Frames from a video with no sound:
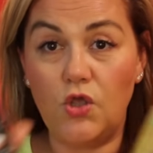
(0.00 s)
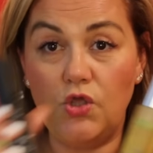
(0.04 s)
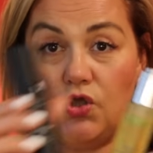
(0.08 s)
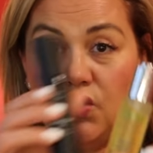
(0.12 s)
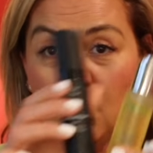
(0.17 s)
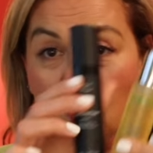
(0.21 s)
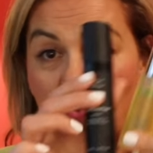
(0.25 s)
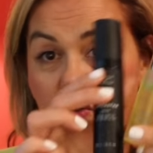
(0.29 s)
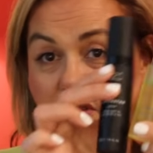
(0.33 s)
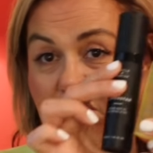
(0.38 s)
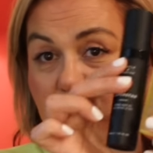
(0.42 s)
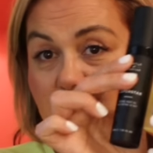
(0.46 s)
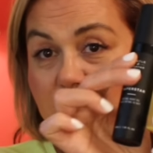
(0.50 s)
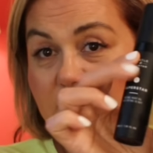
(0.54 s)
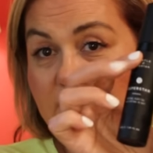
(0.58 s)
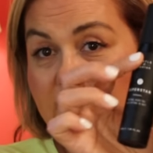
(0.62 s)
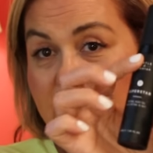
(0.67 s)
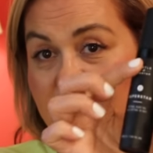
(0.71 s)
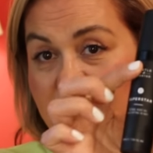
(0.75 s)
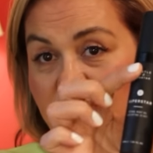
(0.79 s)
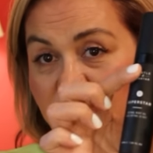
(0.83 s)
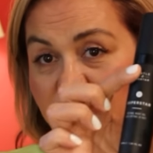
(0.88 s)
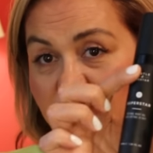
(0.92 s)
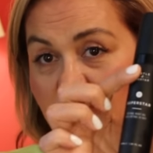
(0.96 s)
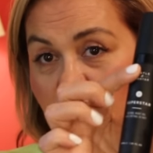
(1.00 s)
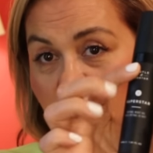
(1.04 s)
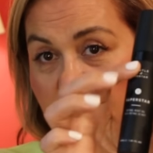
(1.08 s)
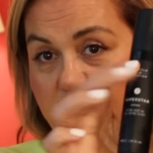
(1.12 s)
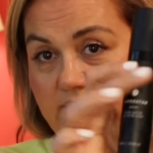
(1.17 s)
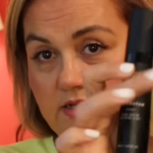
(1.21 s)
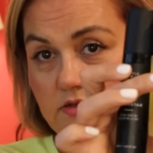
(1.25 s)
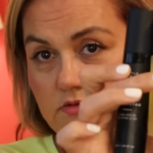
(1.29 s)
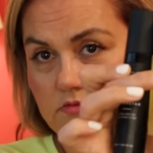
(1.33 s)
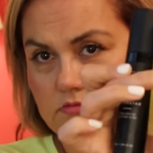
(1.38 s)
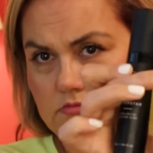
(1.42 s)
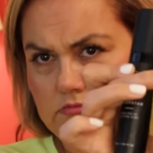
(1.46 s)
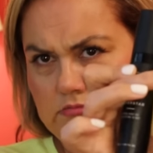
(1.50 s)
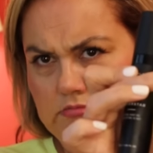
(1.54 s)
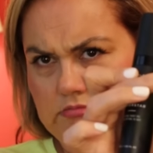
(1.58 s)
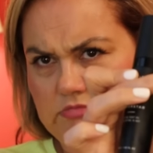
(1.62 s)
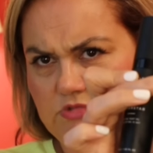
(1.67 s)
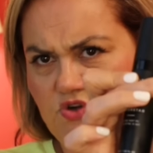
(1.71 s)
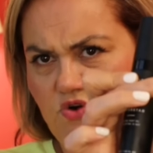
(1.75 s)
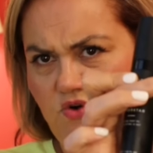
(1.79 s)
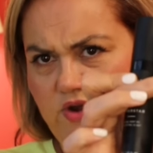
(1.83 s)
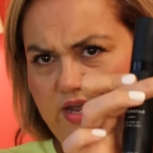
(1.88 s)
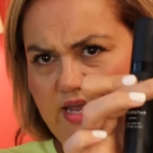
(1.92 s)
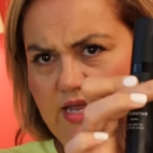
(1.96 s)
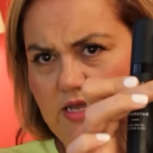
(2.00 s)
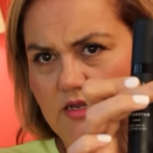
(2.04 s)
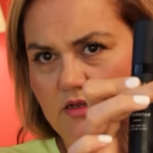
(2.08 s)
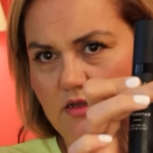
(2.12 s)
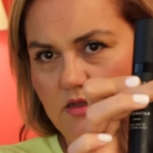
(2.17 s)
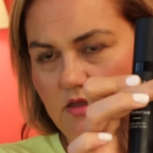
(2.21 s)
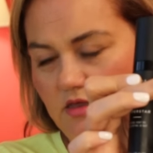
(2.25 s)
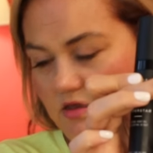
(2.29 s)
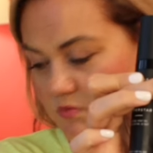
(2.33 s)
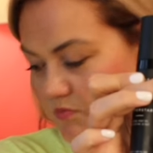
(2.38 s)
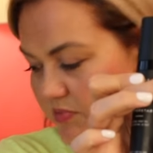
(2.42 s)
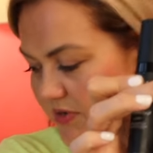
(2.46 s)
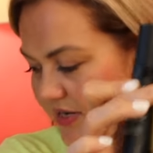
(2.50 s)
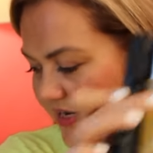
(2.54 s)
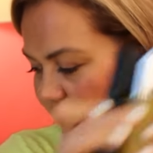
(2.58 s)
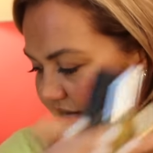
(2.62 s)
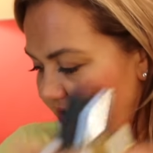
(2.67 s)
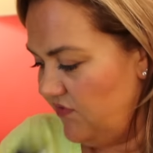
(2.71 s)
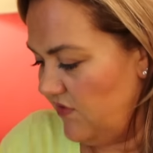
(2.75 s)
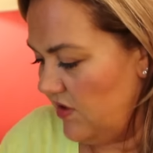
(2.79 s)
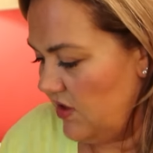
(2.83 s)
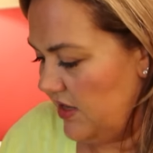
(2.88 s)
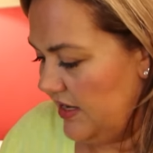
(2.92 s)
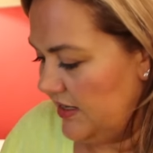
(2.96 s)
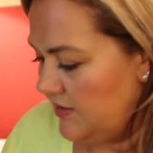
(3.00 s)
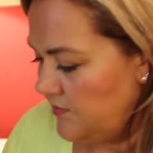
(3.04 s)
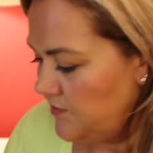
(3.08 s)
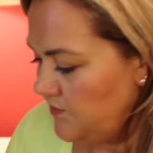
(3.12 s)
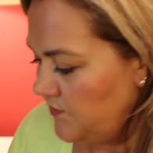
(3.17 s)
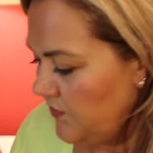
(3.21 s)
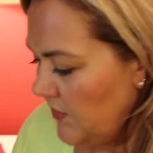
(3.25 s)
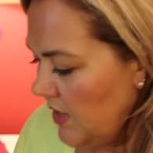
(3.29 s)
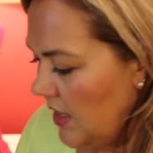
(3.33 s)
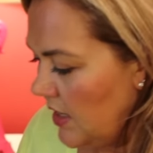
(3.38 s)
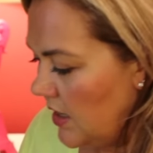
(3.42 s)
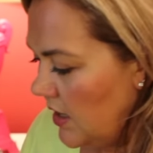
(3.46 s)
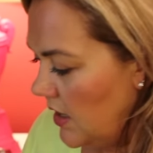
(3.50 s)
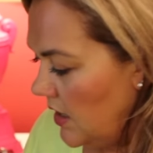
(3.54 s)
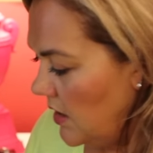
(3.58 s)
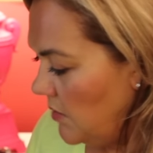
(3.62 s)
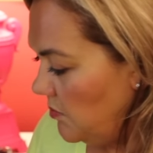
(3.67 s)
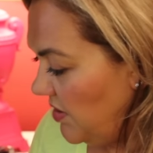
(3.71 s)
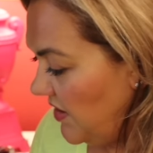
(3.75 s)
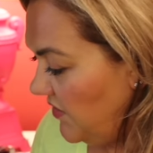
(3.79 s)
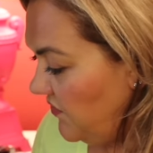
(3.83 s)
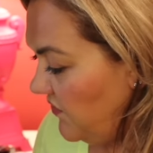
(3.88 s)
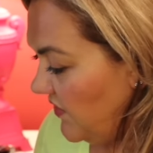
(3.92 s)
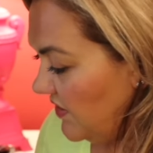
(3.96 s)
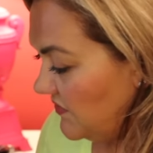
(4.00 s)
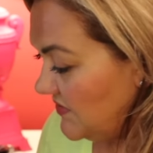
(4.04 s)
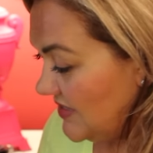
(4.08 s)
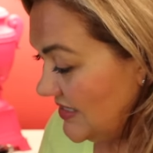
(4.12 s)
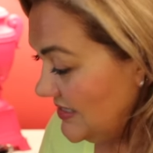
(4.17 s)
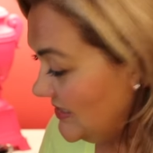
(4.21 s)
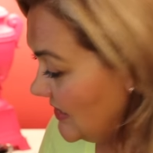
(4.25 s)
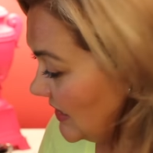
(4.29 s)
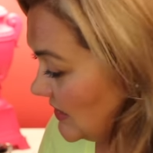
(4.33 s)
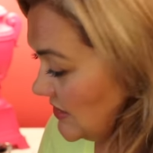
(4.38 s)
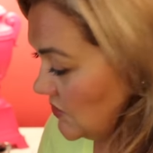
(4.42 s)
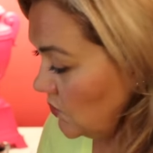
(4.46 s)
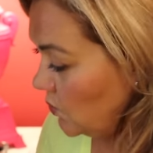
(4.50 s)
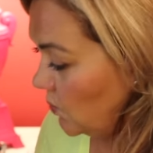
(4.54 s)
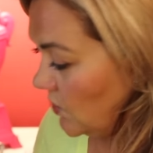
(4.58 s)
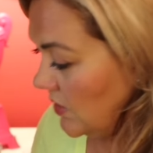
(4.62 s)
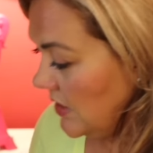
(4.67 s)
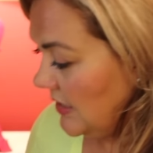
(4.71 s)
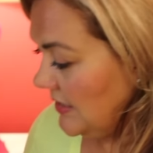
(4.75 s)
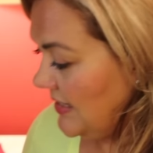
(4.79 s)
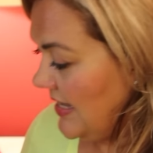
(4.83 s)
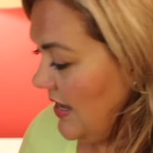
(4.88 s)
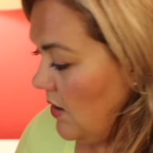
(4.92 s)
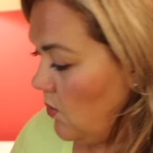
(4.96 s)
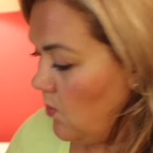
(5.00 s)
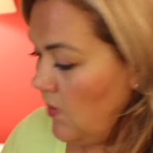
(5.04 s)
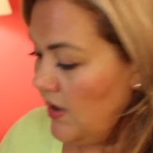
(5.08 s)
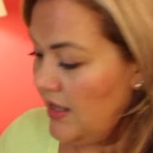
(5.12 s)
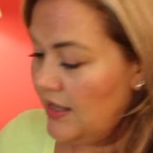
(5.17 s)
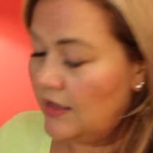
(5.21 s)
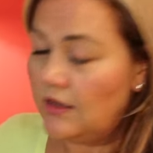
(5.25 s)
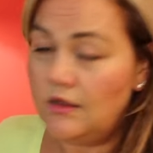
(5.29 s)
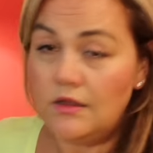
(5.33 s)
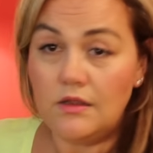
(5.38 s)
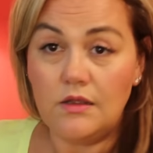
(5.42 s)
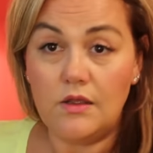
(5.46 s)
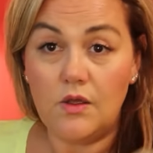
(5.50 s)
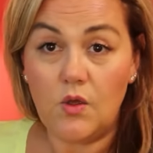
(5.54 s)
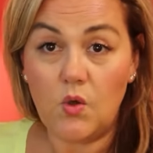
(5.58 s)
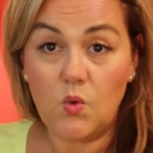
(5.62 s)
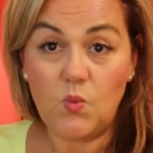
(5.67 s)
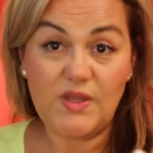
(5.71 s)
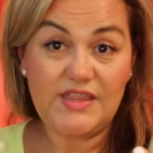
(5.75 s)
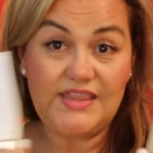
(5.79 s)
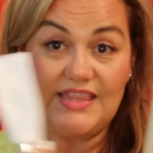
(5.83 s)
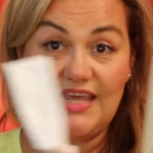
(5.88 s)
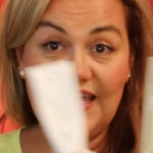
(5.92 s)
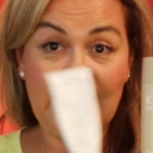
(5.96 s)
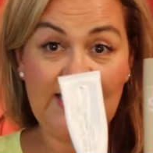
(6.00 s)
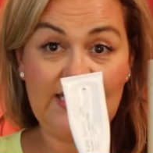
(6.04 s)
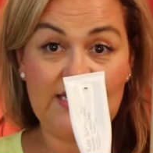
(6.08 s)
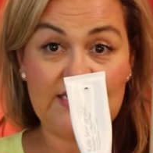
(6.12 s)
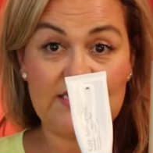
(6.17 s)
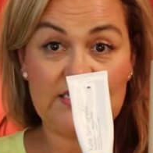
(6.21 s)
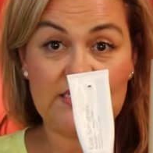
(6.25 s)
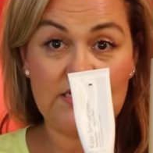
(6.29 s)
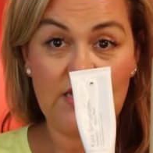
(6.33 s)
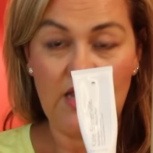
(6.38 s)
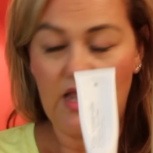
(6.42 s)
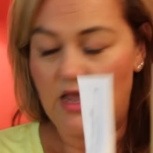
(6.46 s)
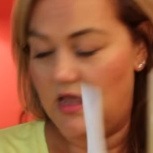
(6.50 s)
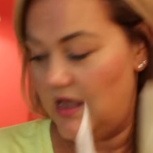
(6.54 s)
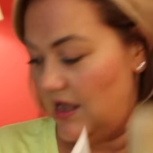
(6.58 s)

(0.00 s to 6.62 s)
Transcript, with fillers: you're completely fine sorry completely fine P50 doesn't work that well with these